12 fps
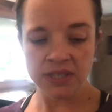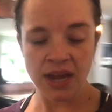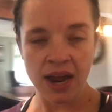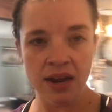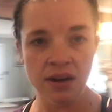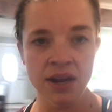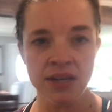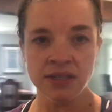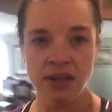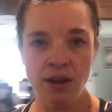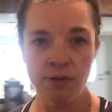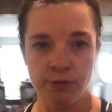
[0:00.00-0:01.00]
that is
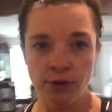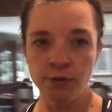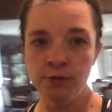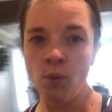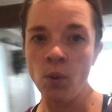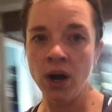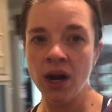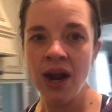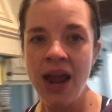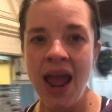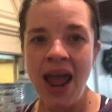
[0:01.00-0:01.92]
enough for 4.